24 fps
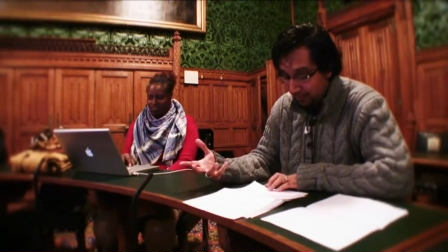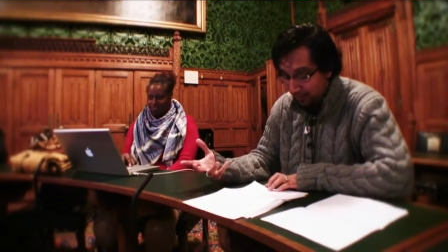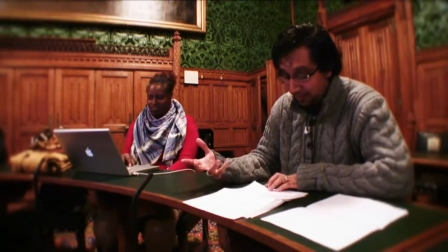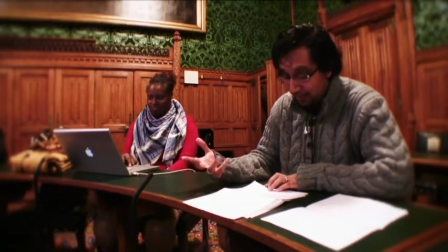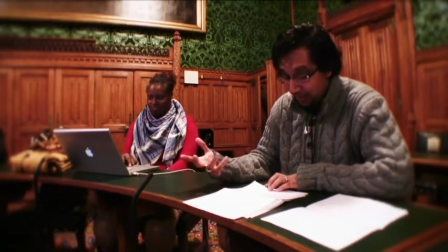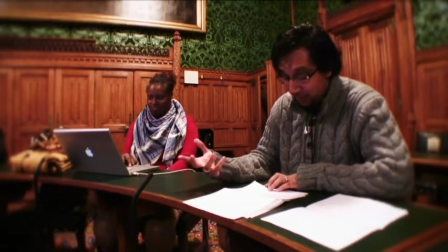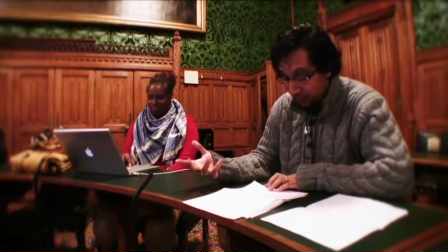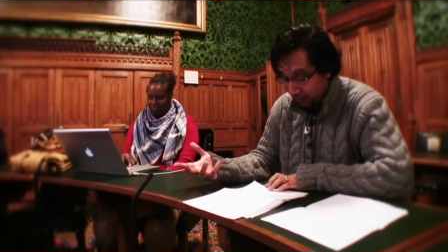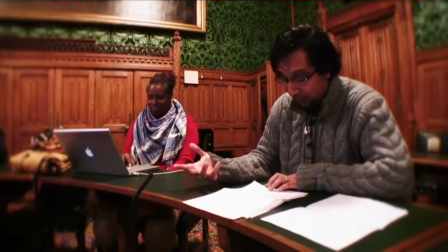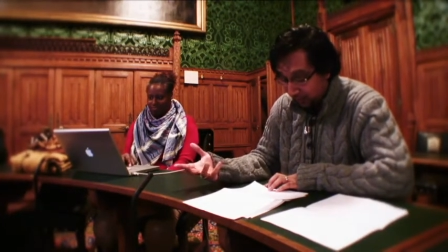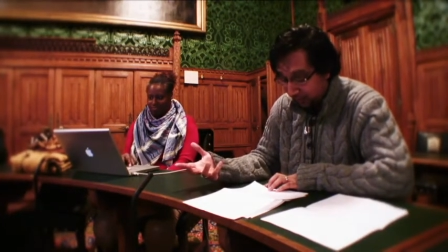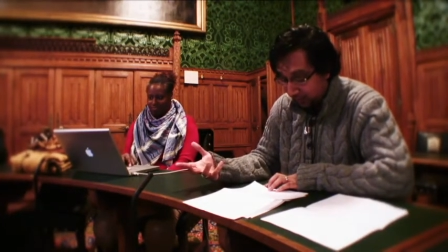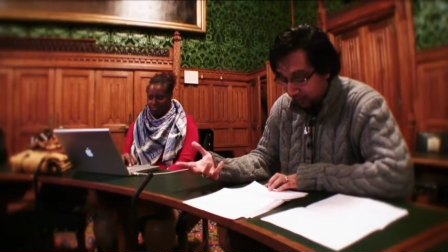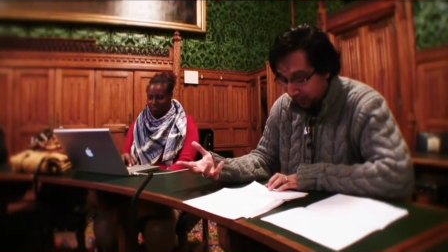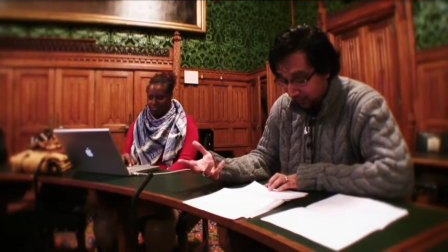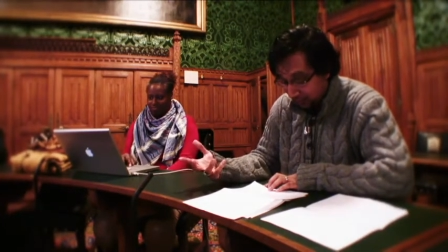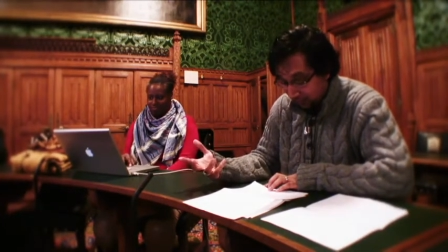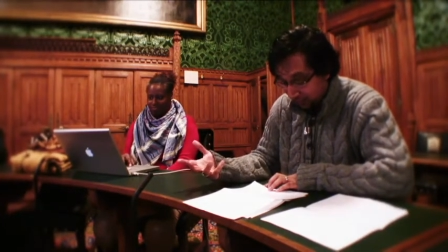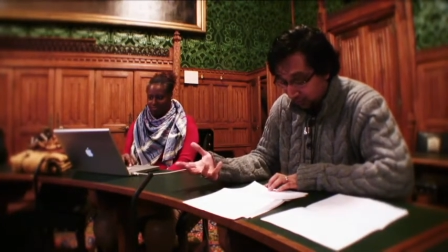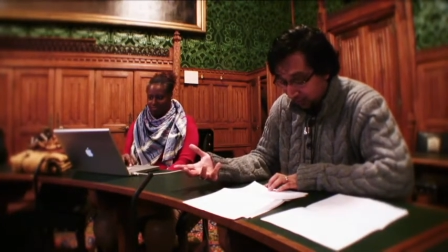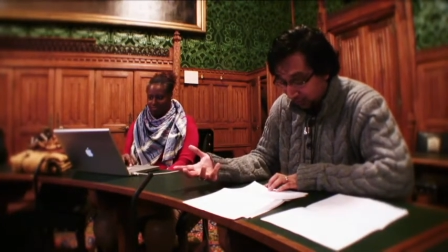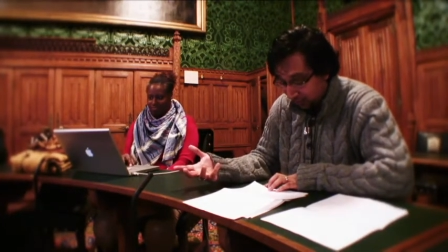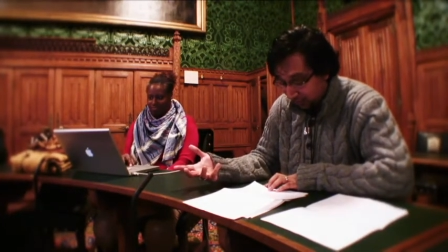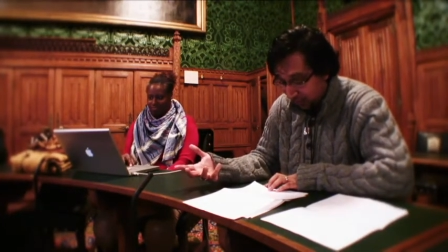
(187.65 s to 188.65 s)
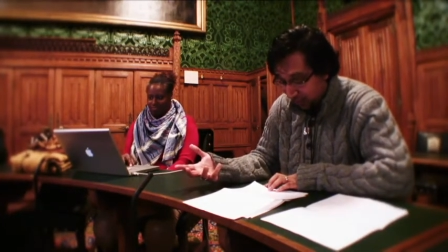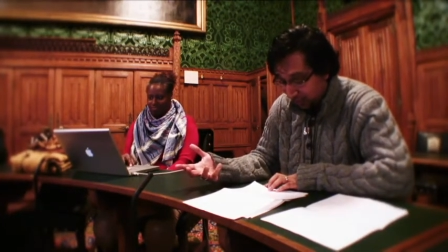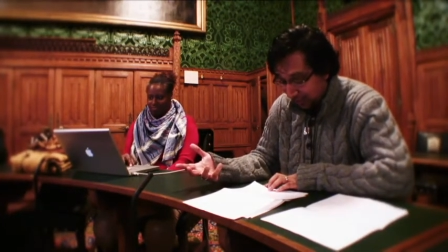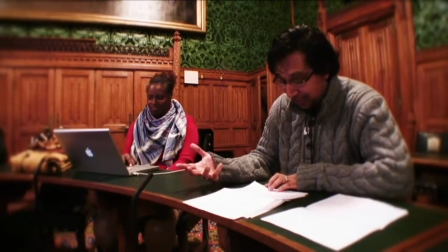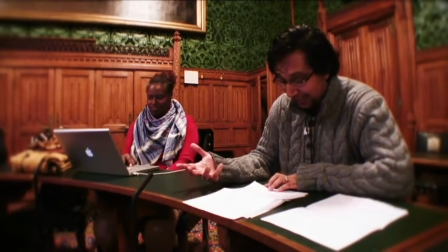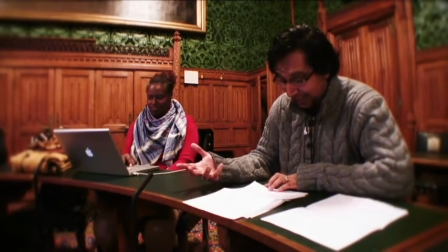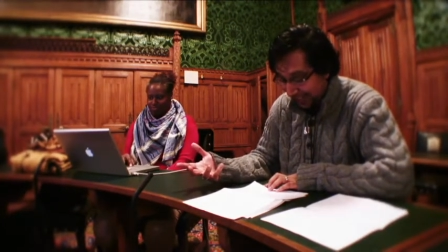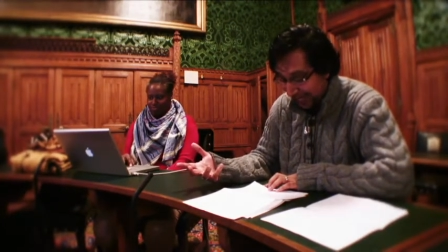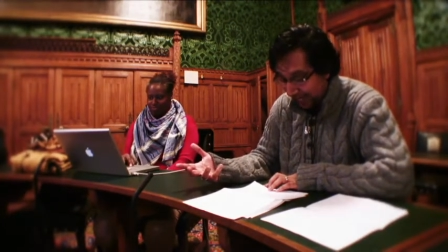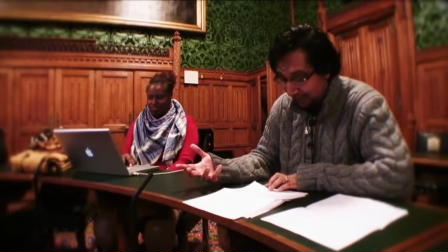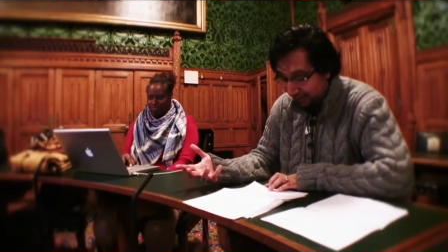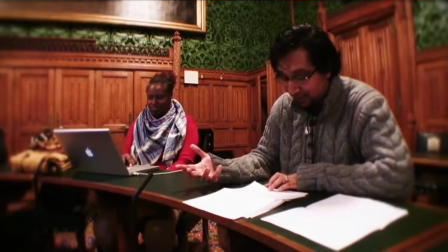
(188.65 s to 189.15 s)
associates
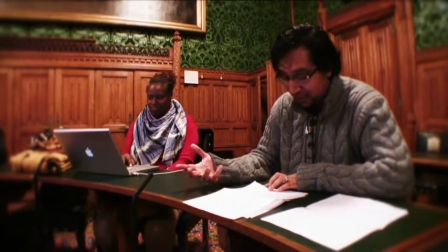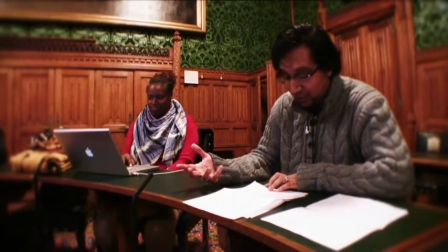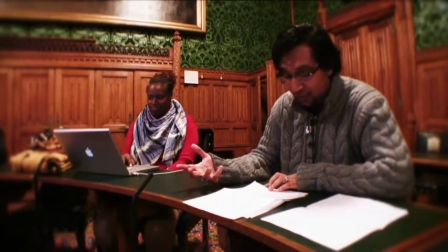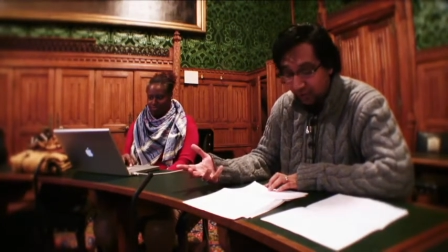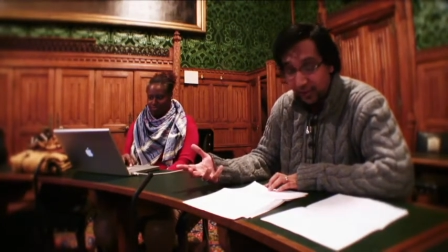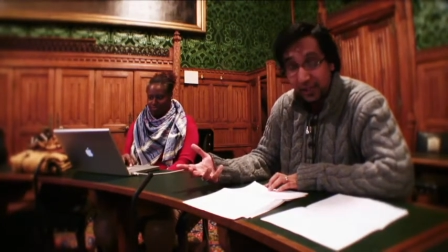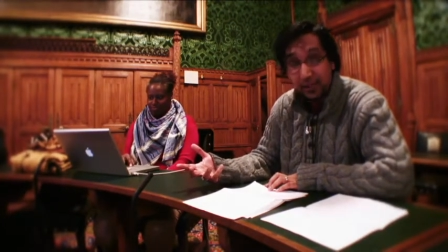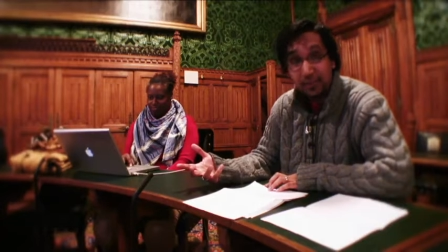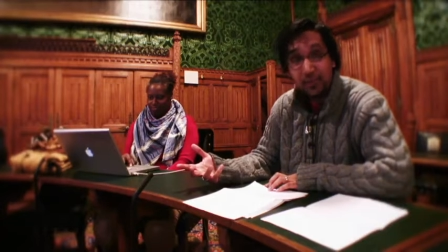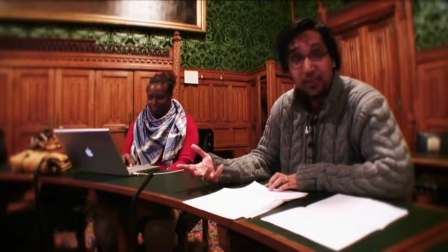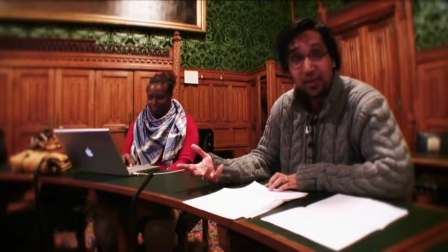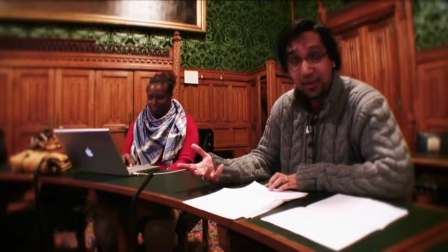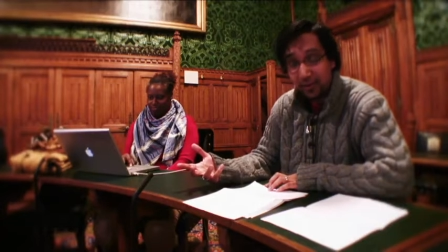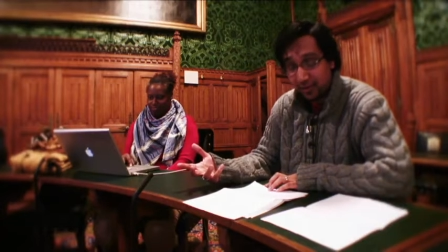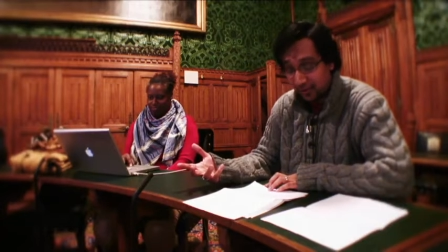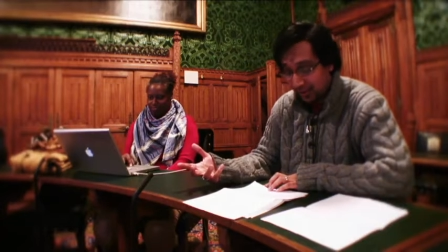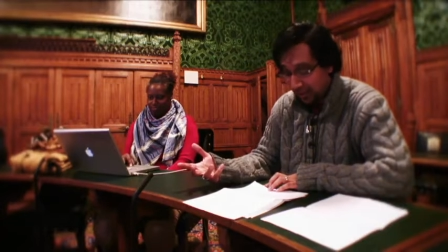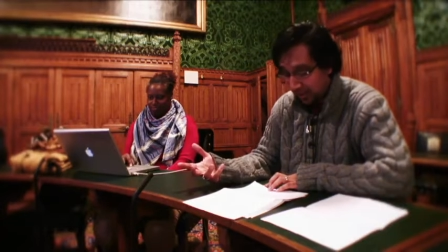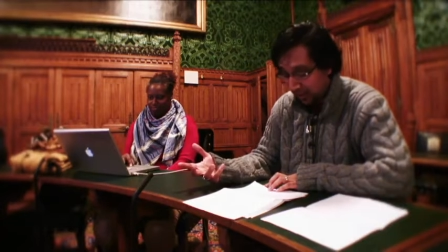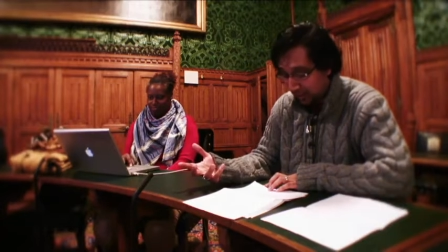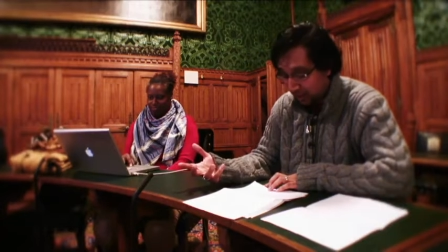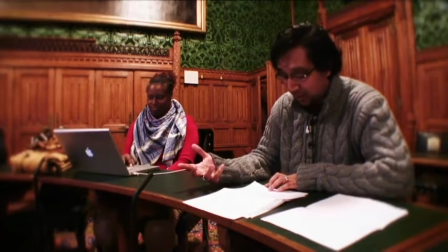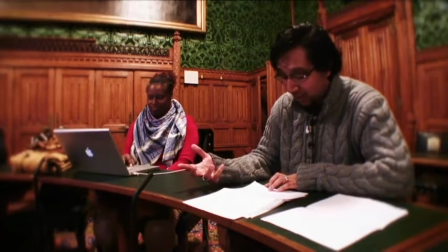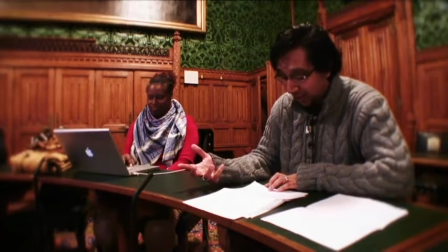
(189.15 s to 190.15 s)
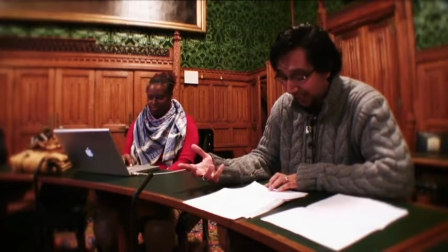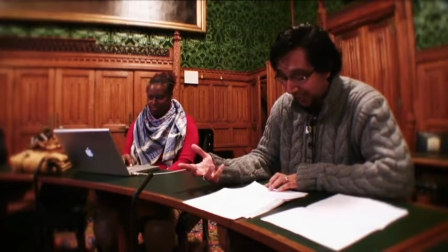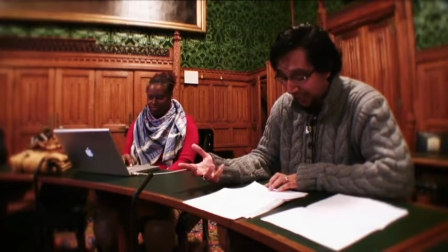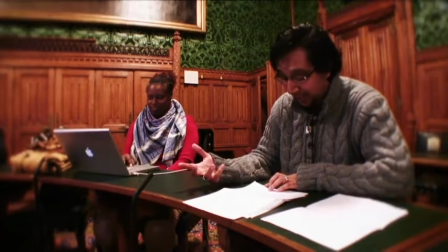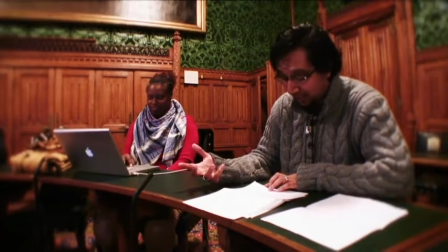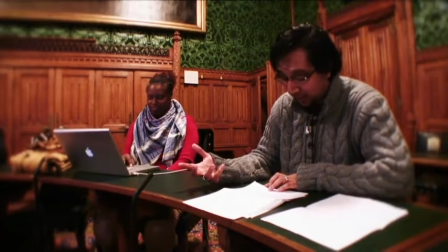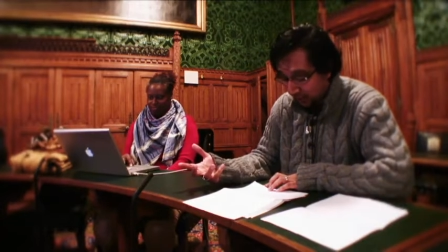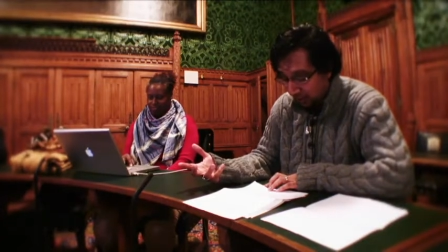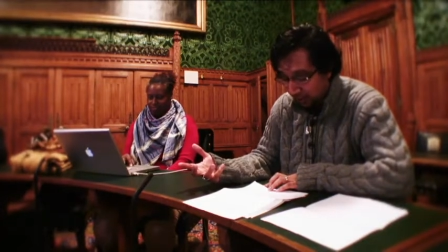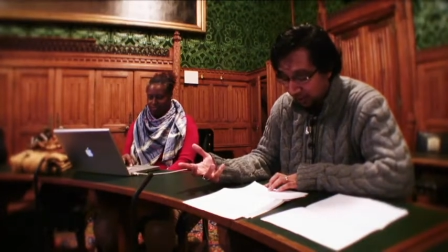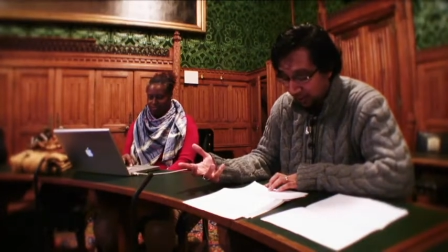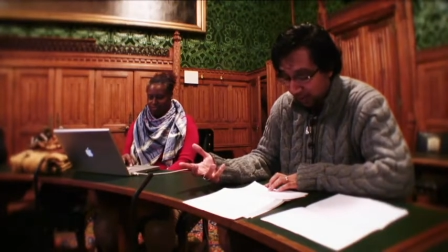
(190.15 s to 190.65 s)
in karaoke bars and giant
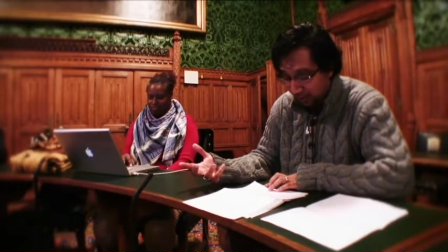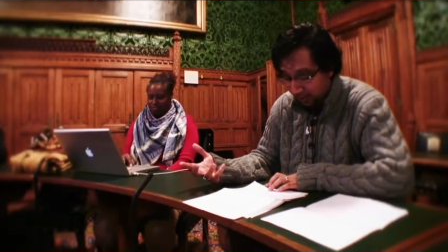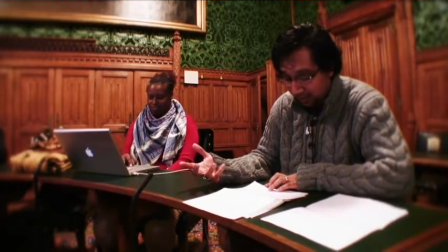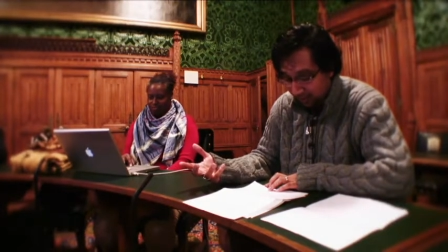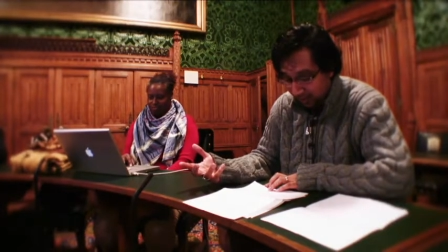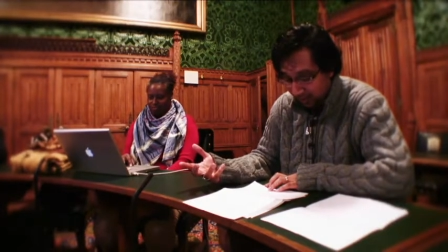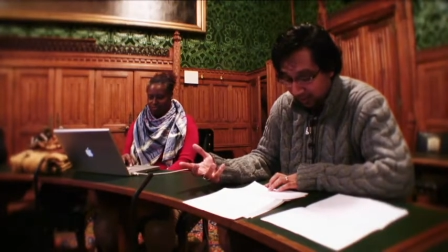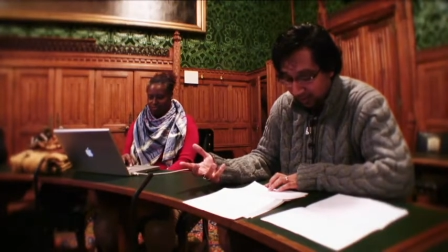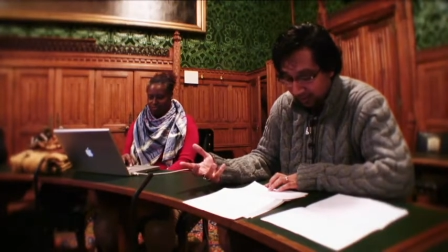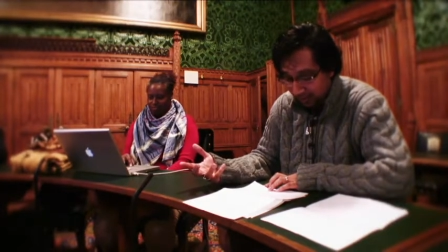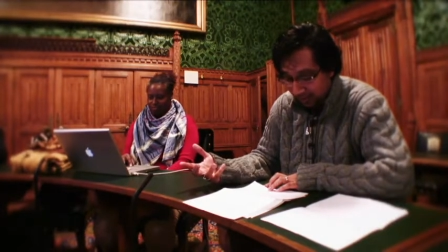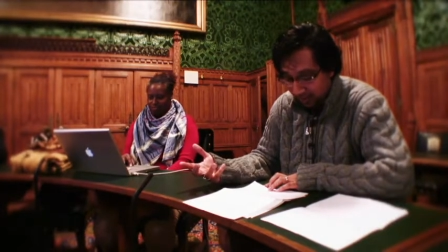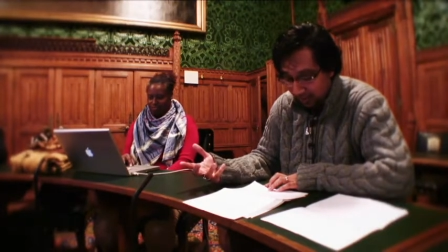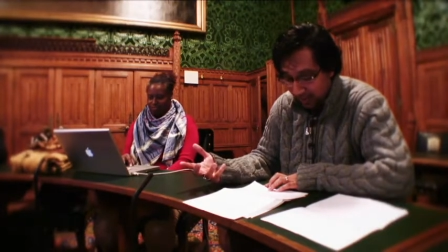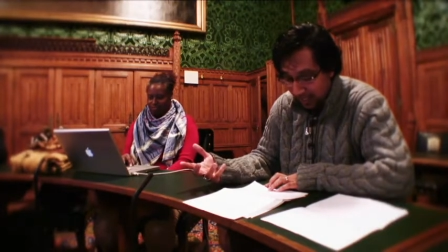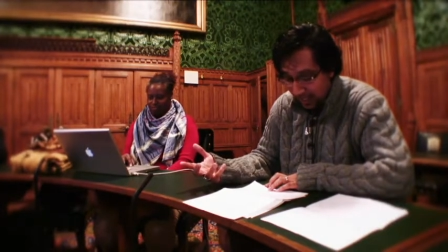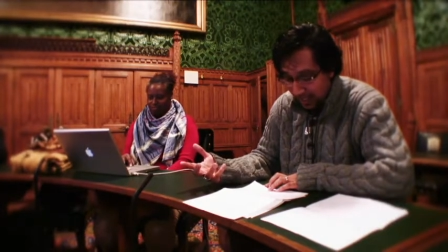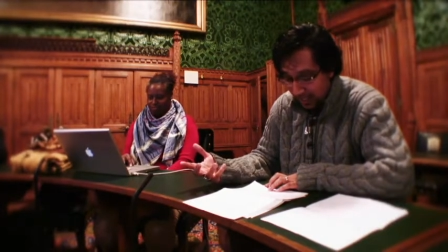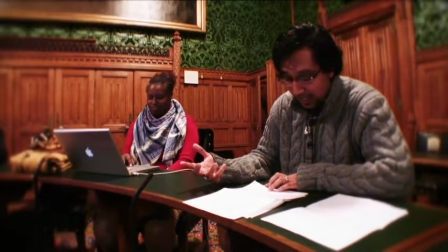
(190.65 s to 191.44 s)
go-go clubs